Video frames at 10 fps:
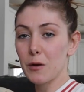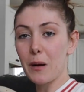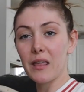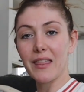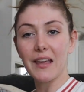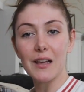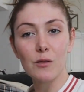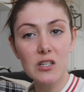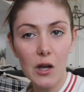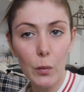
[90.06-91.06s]
You're probably thinking,
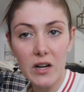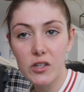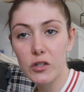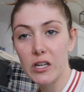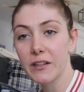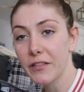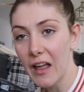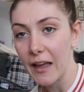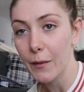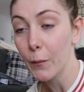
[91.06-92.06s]
Rachelle, where's your Chick fil A?